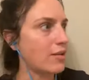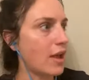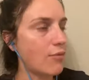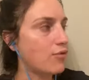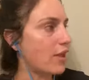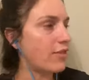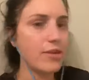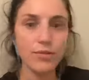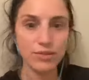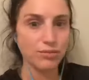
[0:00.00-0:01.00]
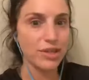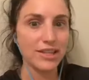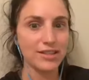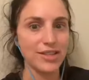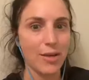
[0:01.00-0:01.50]
I, nothing was really
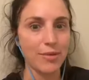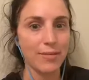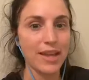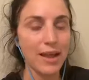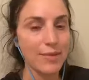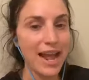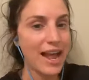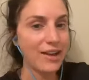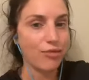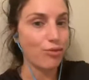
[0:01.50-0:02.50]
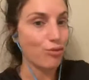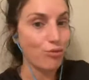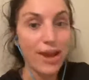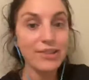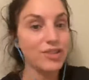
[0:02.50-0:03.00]
stopping me. I mean, I had a
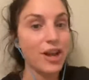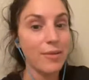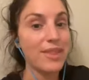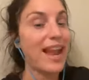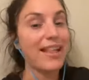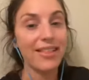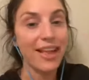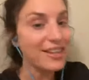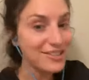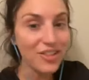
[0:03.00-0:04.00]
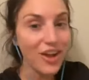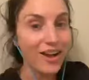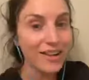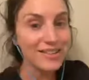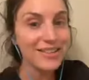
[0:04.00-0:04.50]
great job that I liked a lot,